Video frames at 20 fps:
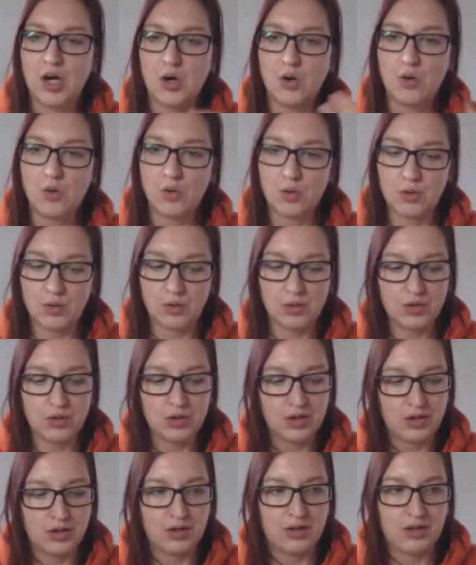Or
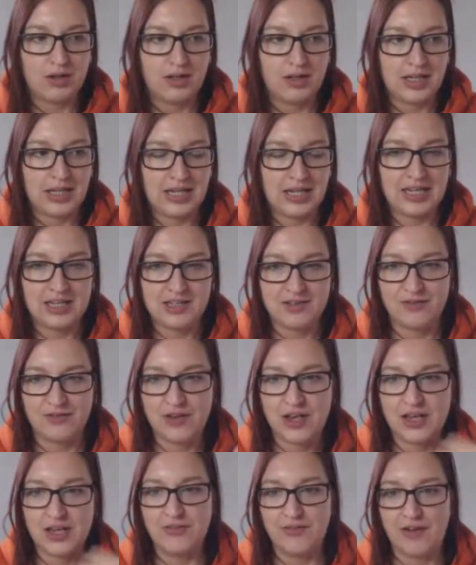it's
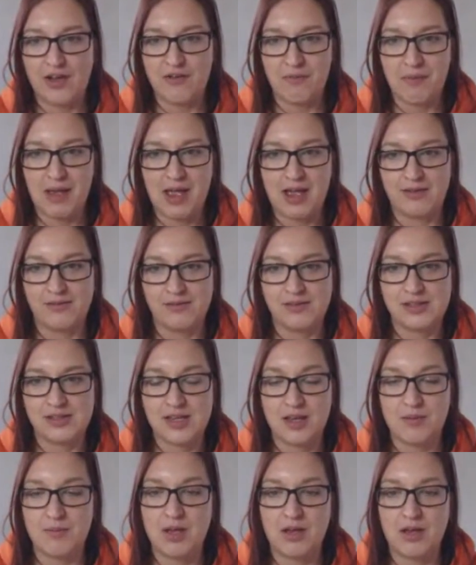thirty-five pounds
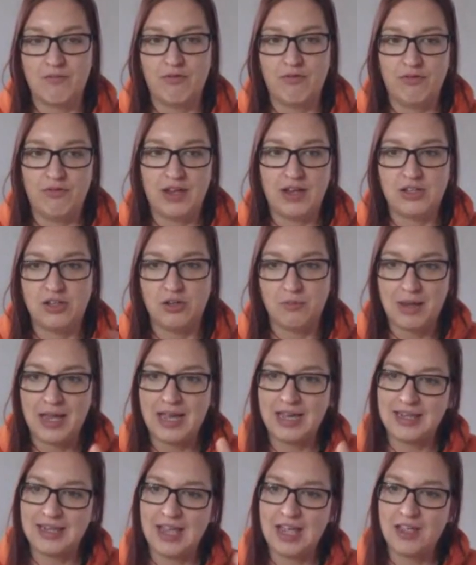a month and you
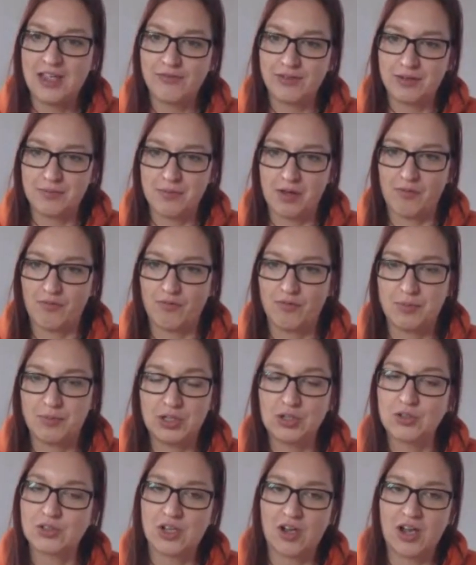pay that every month, but
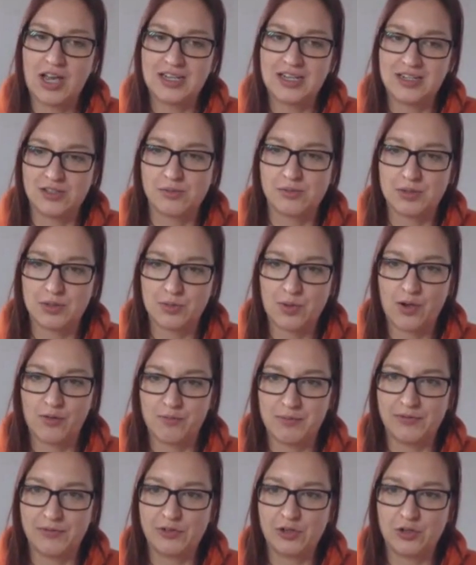you're tied into a twelve
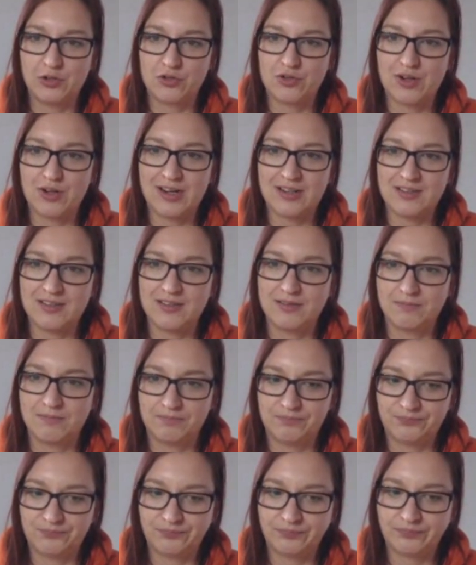month contract.
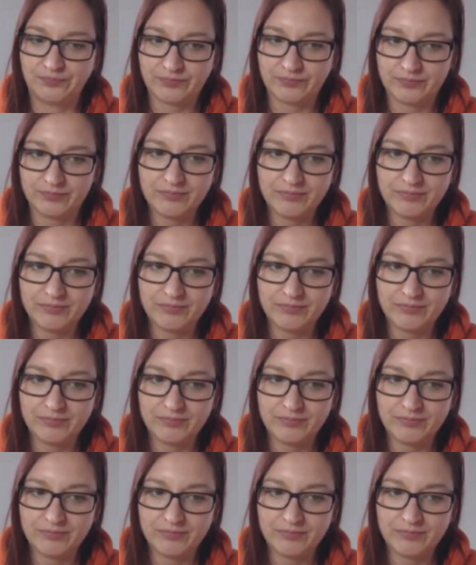Yeah.